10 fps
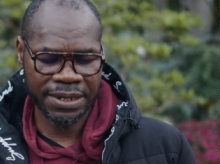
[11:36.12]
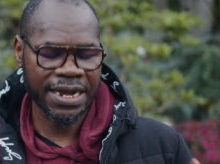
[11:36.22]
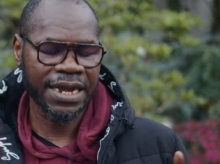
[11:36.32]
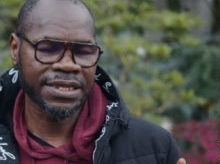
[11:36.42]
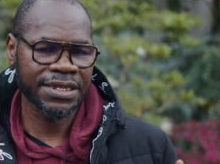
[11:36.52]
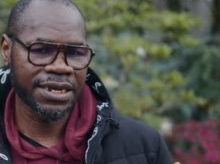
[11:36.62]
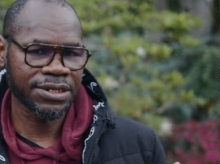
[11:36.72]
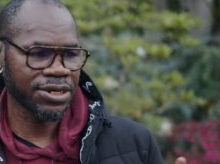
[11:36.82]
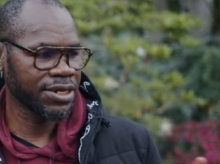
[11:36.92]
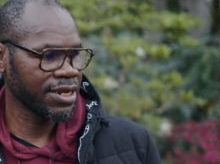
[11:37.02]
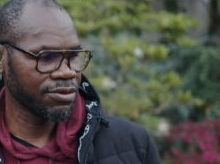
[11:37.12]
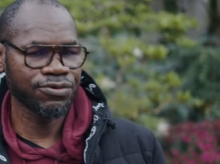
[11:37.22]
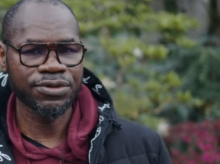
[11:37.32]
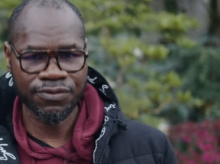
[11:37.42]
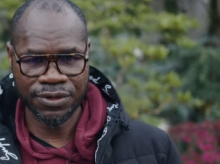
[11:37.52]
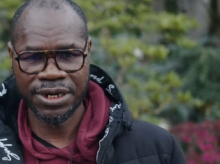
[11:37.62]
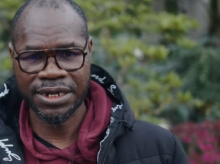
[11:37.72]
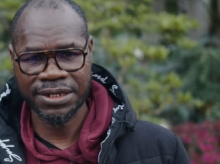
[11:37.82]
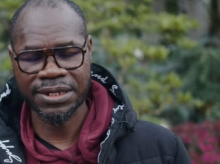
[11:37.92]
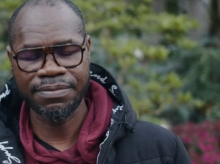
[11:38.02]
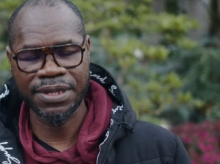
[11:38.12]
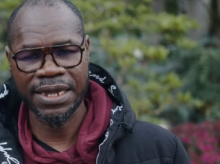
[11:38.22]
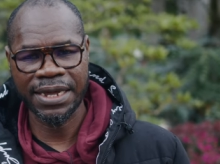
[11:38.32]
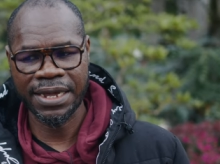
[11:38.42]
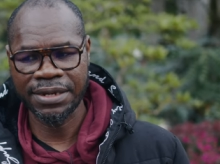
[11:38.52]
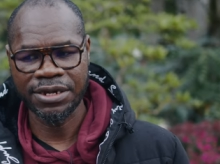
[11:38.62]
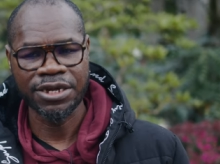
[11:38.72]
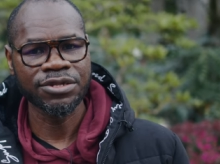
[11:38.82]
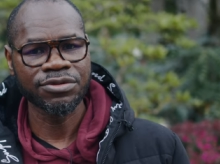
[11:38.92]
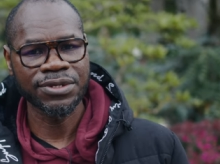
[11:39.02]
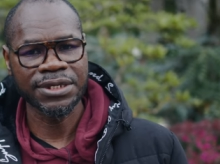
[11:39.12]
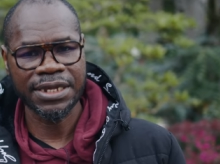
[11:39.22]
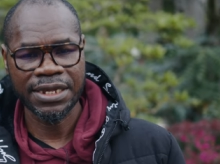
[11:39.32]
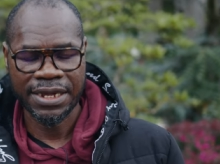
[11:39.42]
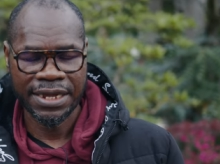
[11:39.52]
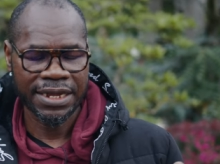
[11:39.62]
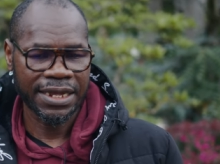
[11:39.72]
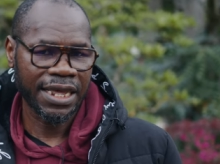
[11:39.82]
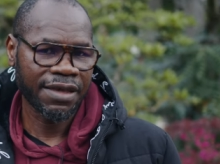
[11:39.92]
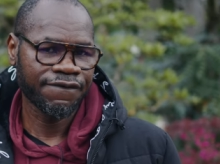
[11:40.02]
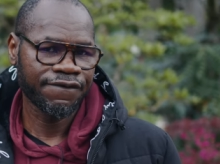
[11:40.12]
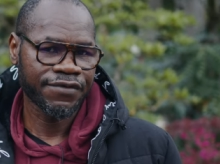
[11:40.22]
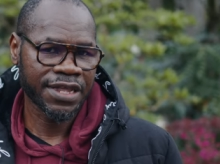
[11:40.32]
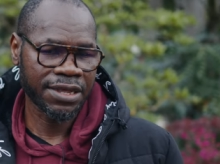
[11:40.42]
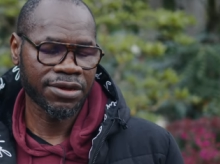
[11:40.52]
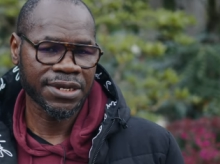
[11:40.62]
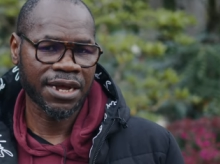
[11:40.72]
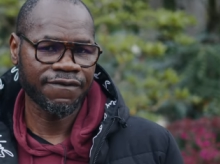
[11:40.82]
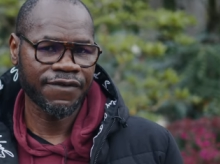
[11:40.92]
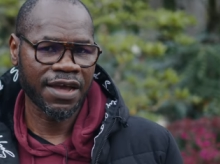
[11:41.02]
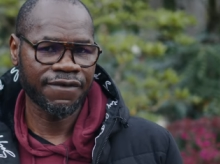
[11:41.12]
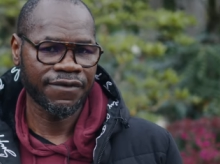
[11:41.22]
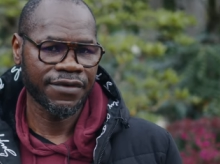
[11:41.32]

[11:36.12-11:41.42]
back the eye detection and then we, try the same thing again to see if the EOS R5